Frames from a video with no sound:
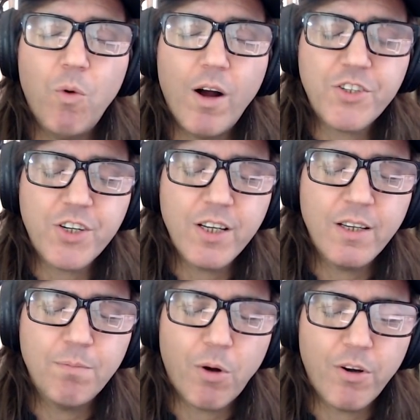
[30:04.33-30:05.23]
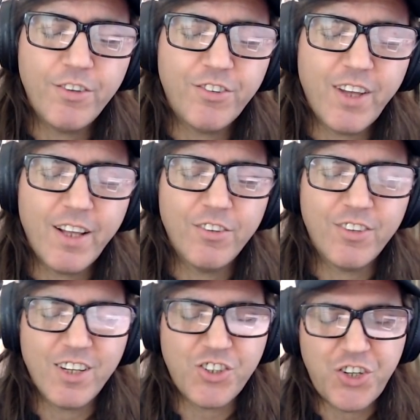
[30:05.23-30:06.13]
watching Bernie Sanders
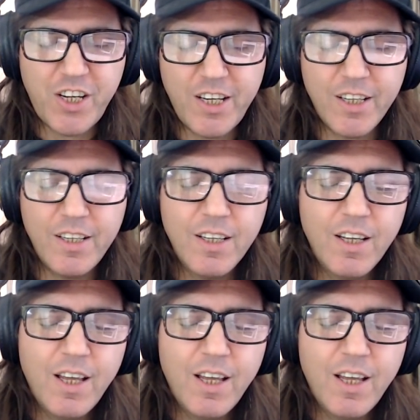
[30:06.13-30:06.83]
get cheated